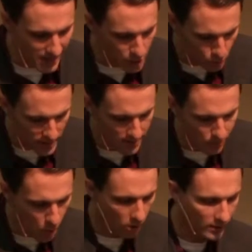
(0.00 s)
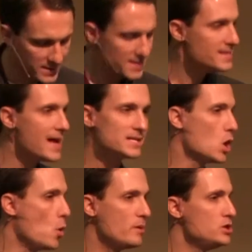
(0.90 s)
sexually immoral is then
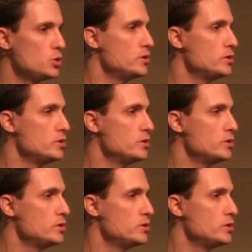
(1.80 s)
that's open